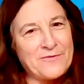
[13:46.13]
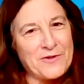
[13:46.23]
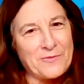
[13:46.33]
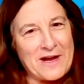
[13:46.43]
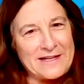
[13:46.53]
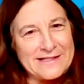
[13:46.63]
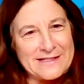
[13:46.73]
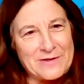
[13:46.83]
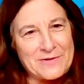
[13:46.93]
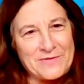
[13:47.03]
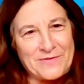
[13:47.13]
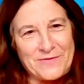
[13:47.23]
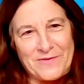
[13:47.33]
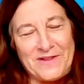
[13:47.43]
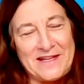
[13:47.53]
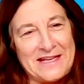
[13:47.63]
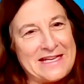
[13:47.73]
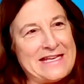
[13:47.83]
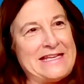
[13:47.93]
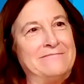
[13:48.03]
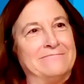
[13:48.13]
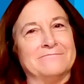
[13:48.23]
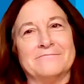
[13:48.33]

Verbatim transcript: for the rest of the